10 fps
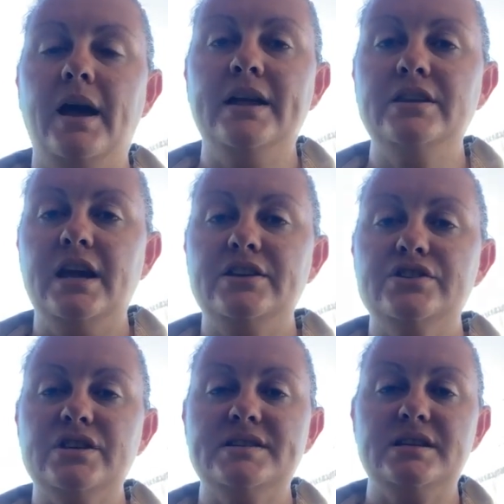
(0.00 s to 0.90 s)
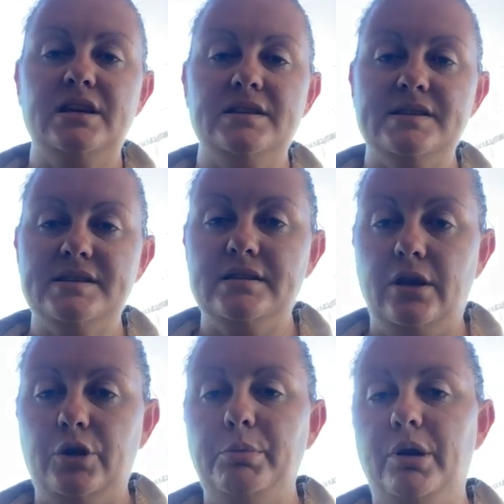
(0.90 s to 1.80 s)
and yeah, it is a
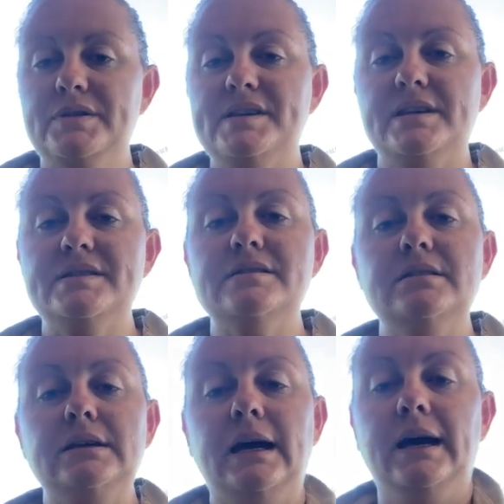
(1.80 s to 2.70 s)
slow process.